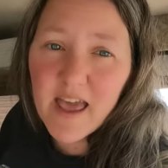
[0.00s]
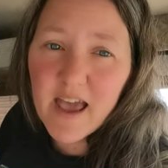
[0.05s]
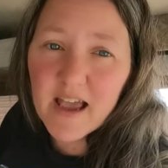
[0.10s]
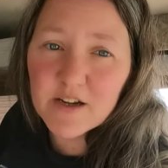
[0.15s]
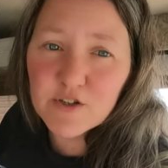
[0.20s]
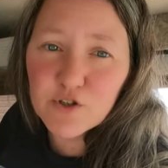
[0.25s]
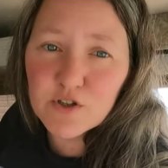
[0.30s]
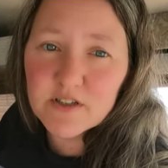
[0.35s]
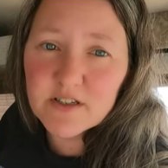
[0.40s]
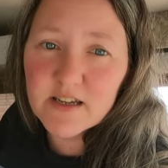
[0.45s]
a
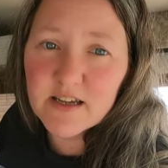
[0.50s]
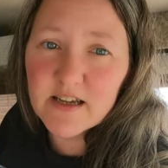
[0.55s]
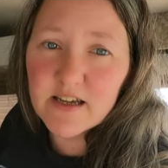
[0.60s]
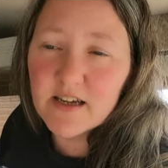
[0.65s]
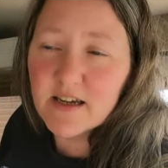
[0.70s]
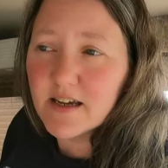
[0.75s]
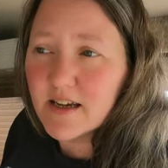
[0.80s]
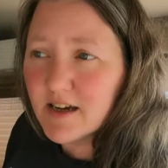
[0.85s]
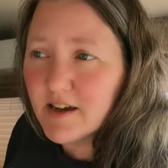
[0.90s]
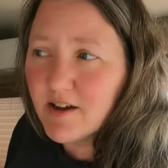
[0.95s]

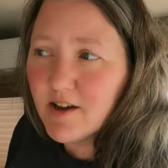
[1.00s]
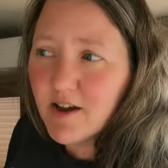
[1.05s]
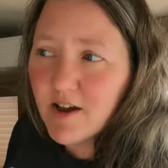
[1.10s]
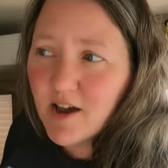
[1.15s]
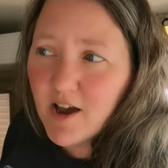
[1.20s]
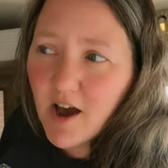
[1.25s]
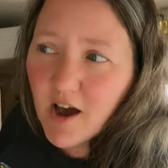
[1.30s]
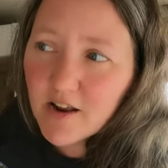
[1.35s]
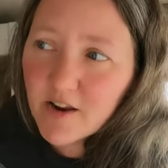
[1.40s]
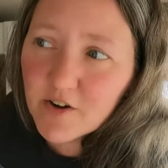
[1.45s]
casualty
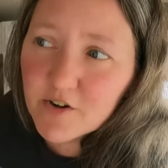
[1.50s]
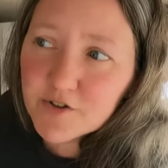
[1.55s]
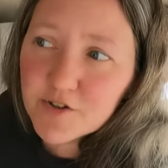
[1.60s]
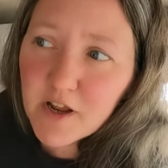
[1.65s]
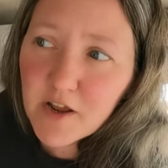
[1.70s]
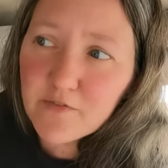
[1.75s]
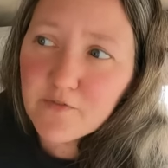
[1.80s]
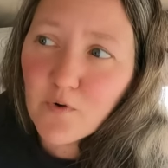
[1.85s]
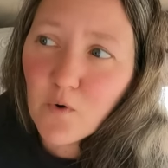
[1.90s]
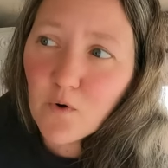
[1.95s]
on
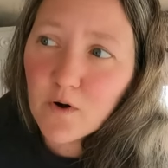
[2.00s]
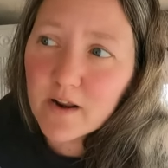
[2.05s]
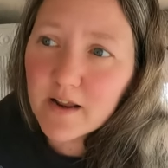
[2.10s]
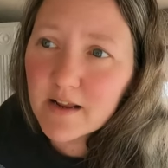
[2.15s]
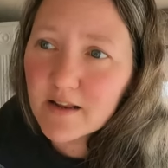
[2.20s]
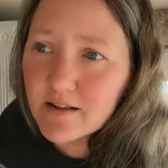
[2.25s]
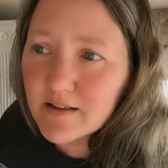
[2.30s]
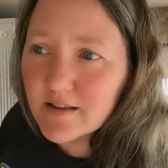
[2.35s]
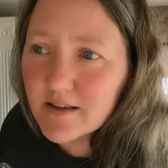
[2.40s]
Interstate 40.